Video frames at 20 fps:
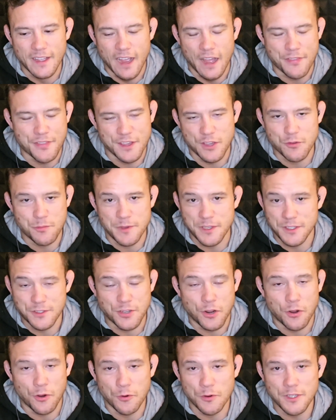I think it would be a
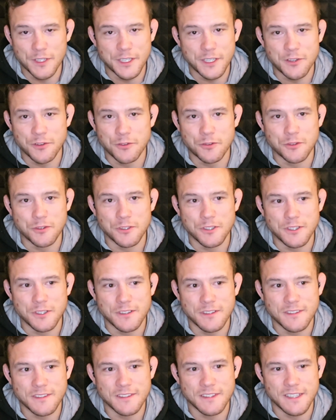totally
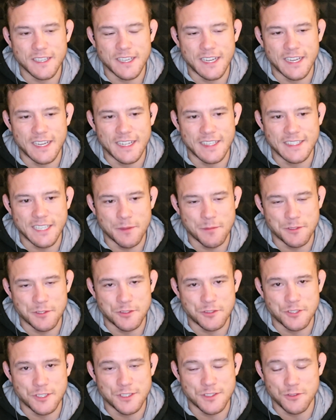cool type of
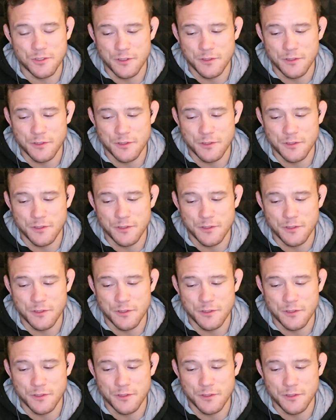jiu-jitsu.